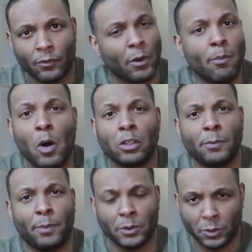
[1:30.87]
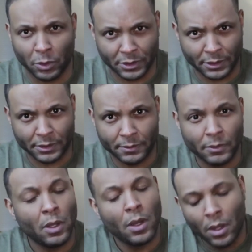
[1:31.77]
from multiple sources
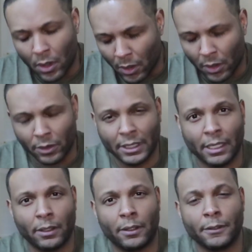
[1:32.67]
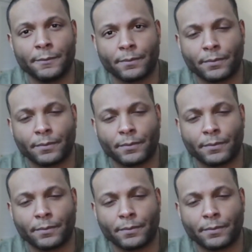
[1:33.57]
all day long.